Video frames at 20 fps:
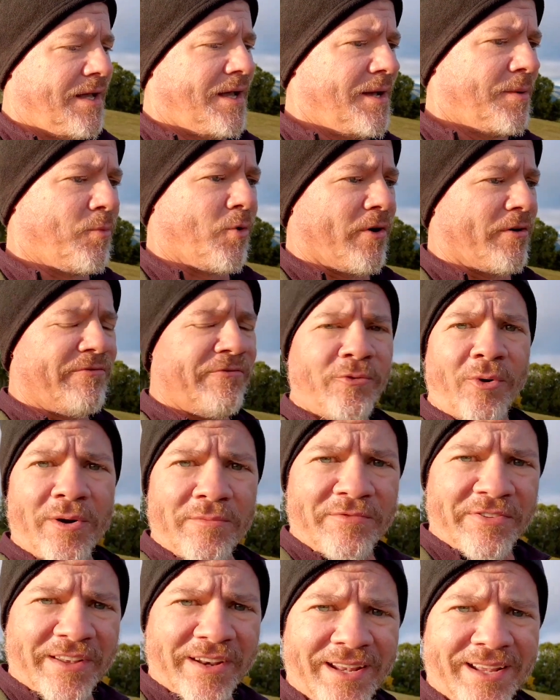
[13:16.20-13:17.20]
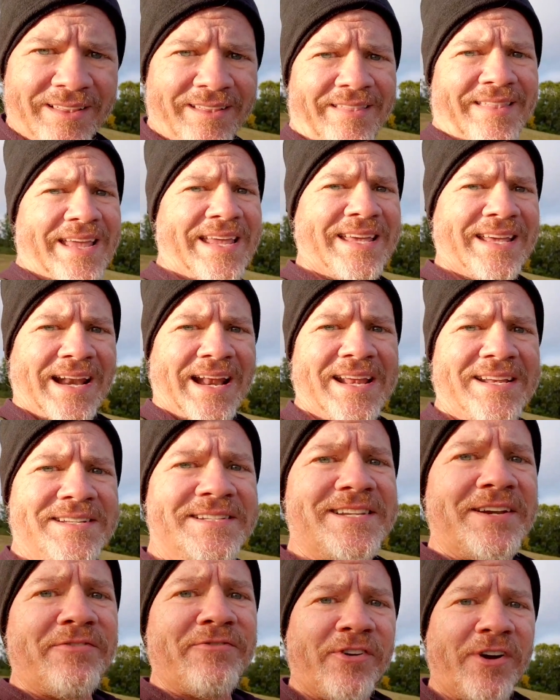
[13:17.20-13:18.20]
more form-fitting, and then they get a
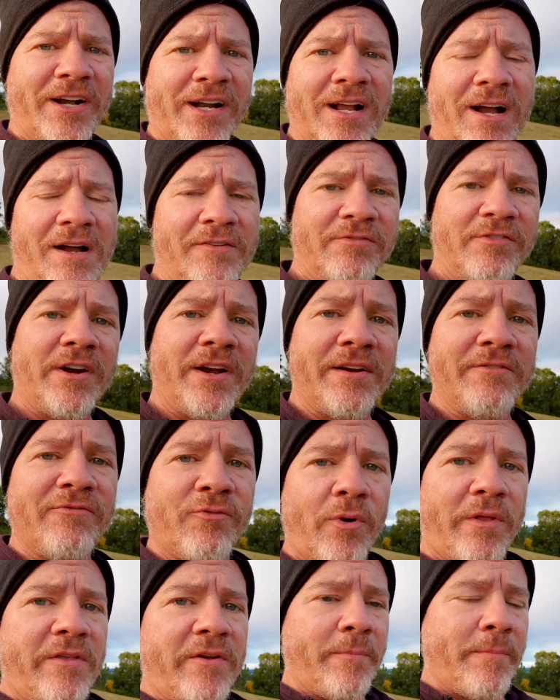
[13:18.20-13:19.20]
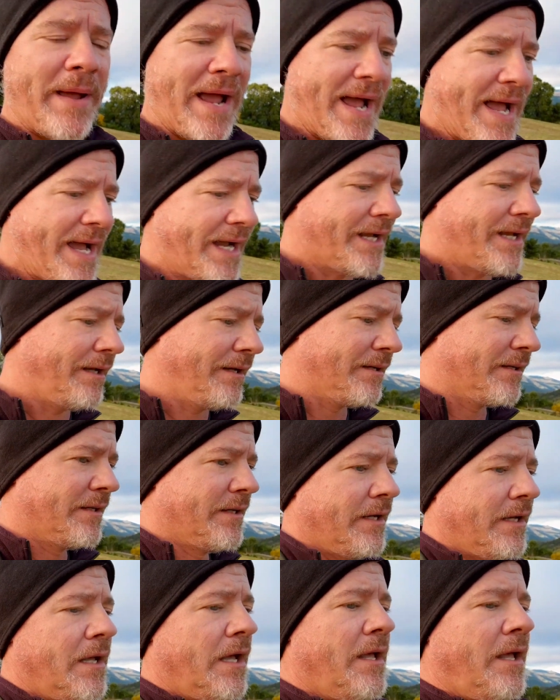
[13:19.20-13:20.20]
different covering for their bag.
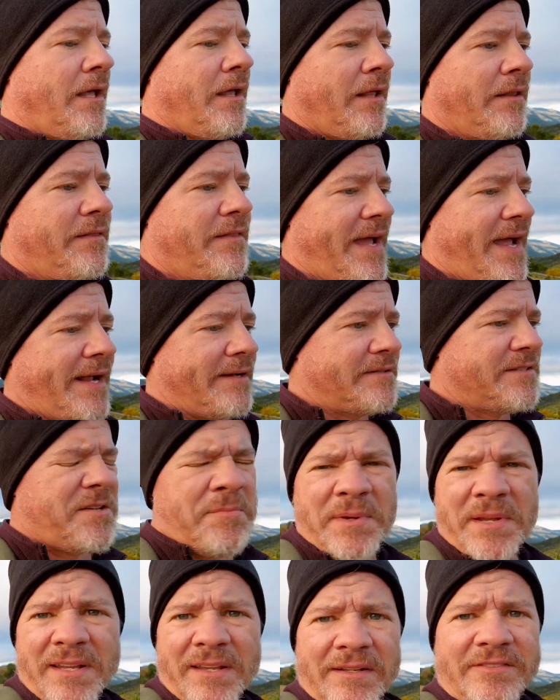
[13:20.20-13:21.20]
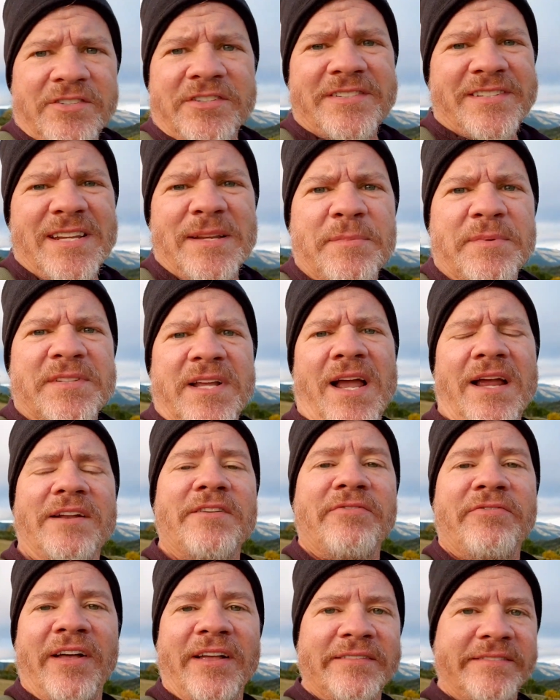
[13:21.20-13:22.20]
That to me just seems kind of
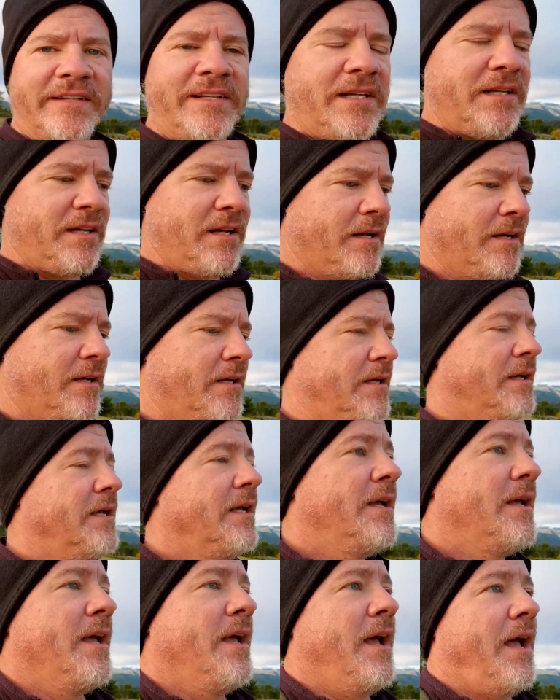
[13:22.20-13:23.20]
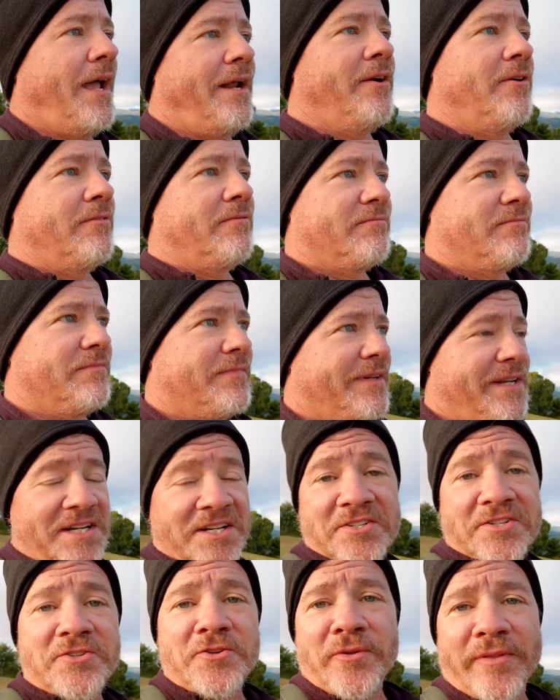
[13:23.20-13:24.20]
fussy. I don't need
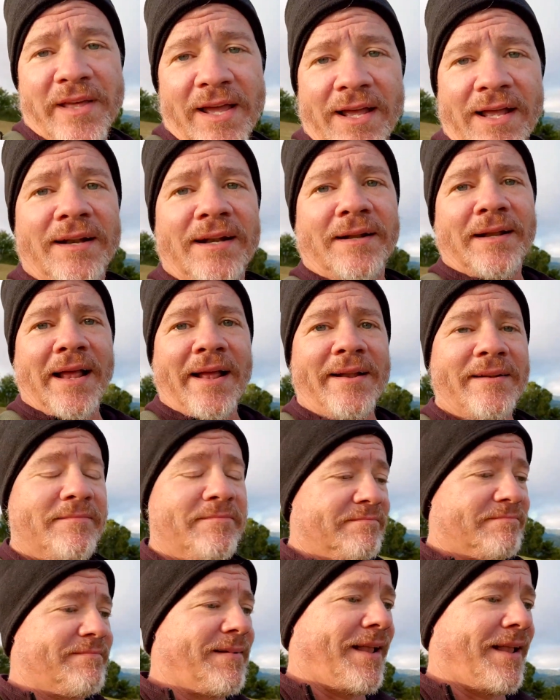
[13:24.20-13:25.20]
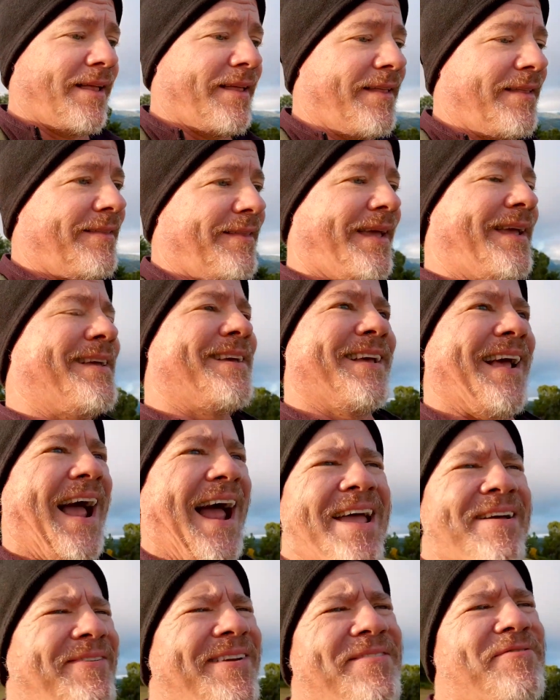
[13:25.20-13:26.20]
to do that. And I
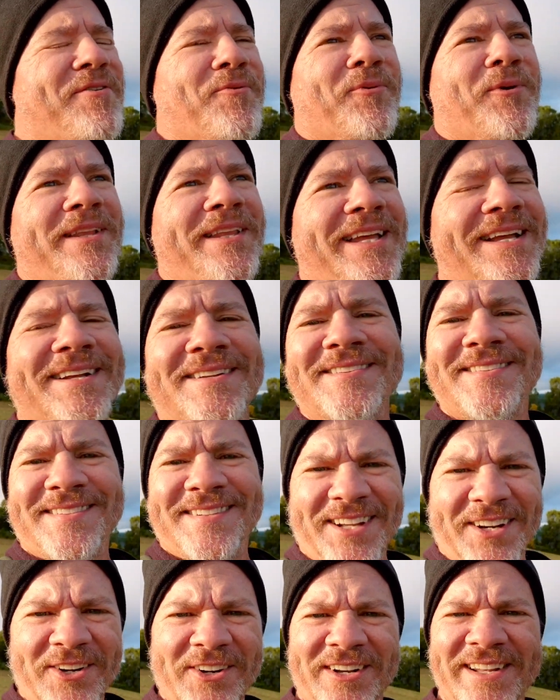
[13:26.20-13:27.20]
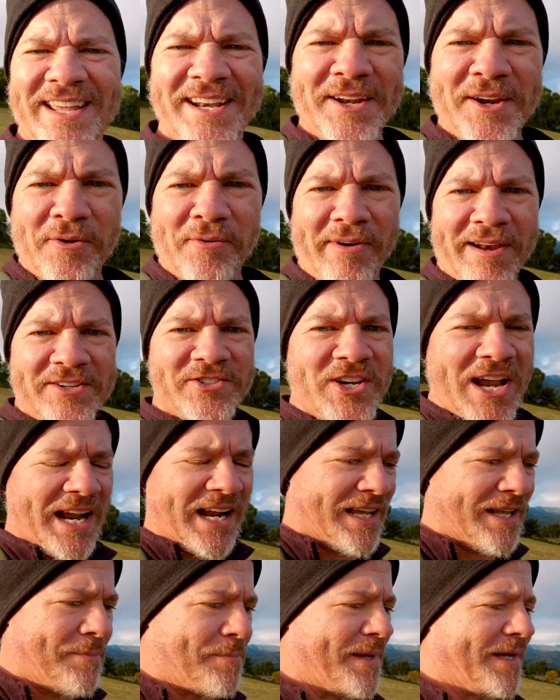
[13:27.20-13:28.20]
haven't even really considered getting a rain
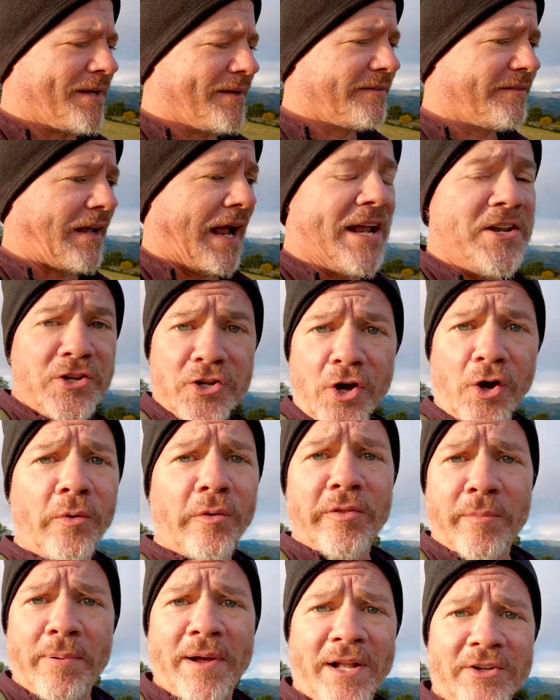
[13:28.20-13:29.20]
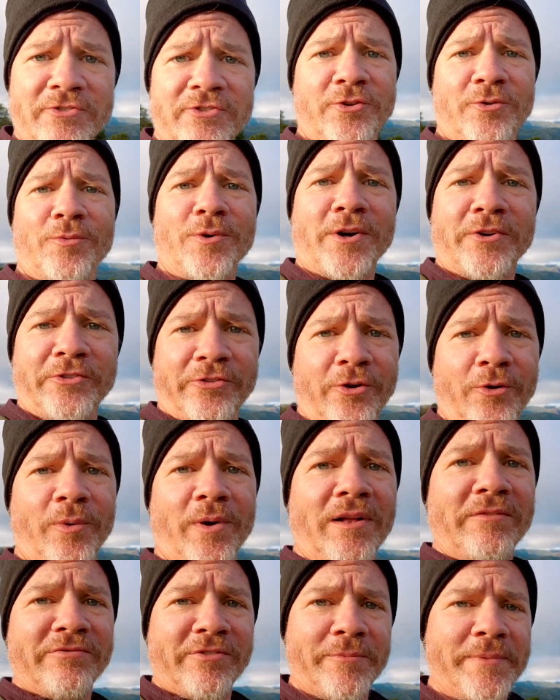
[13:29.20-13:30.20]
jacket because I know the poncho works so
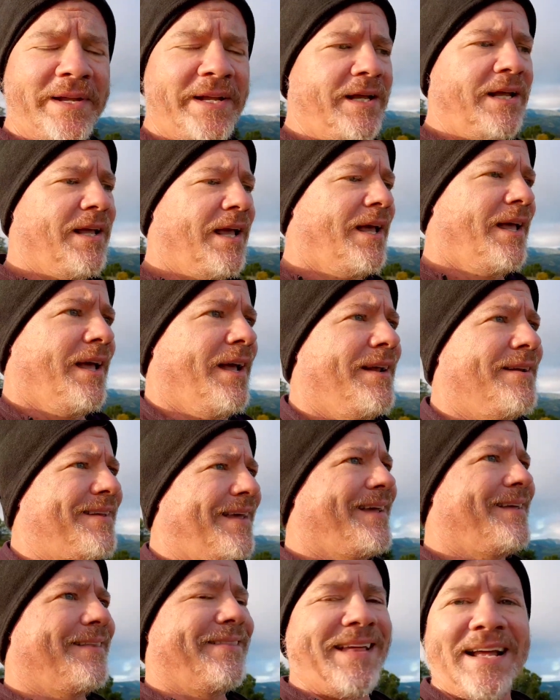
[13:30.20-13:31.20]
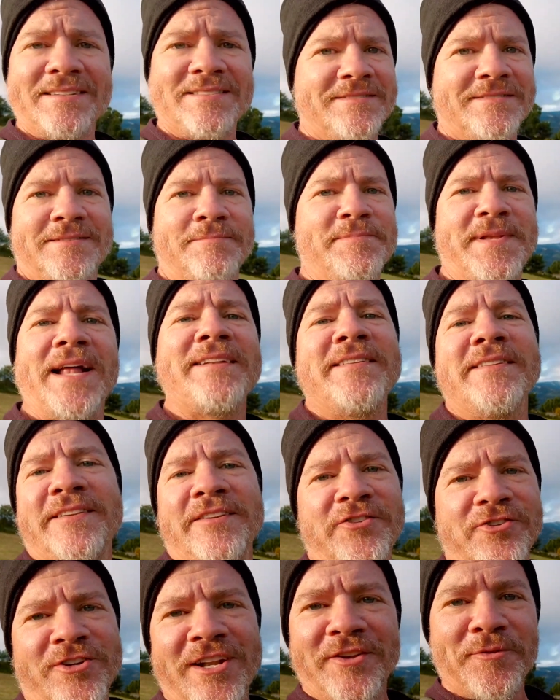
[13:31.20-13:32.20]
well for me. It's like that
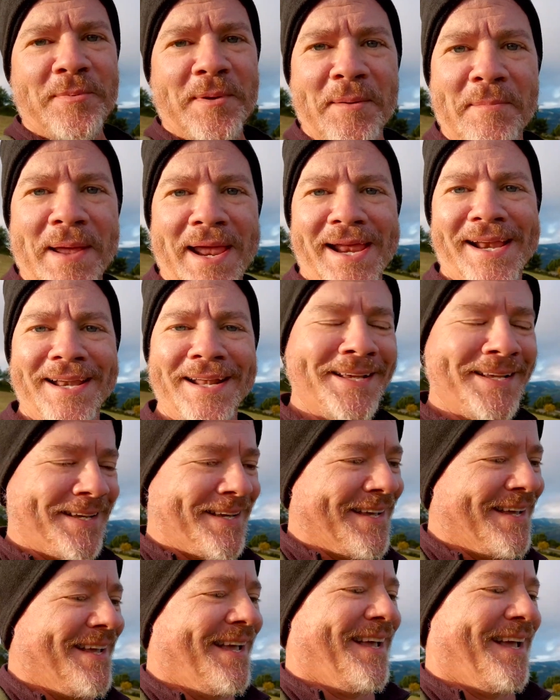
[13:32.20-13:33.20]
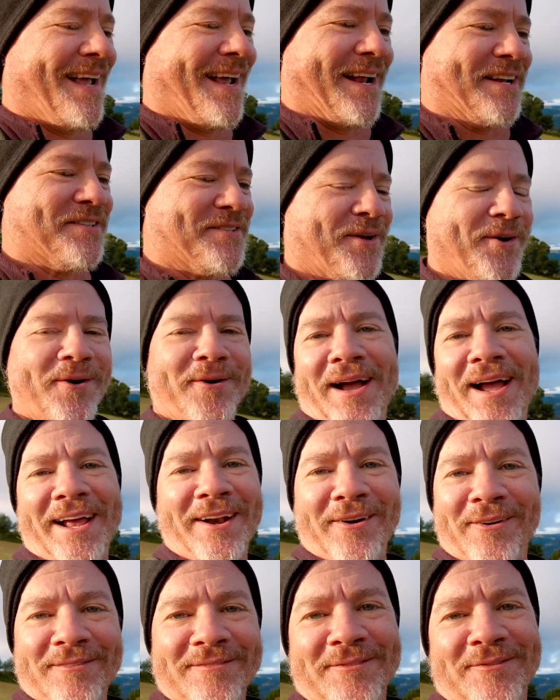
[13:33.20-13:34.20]
decision has been made. And so I
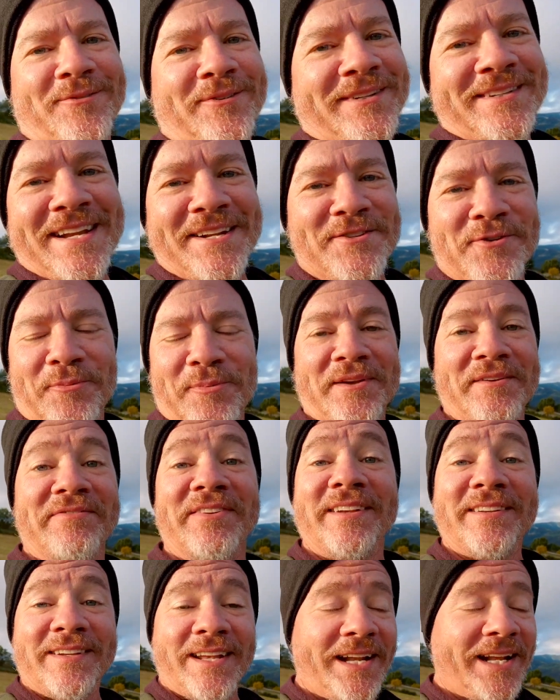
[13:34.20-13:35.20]
don't need to revisit